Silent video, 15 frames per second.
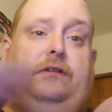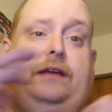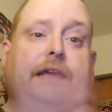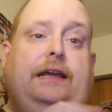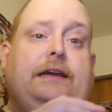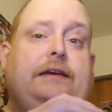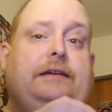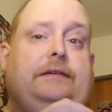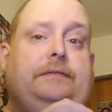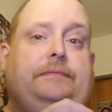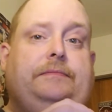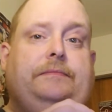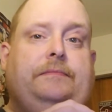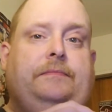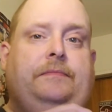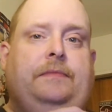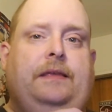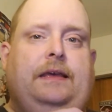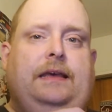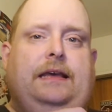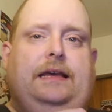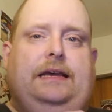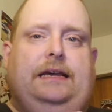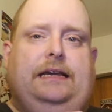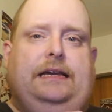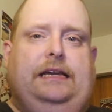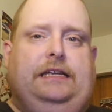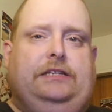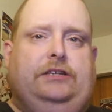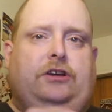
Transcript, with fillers: League is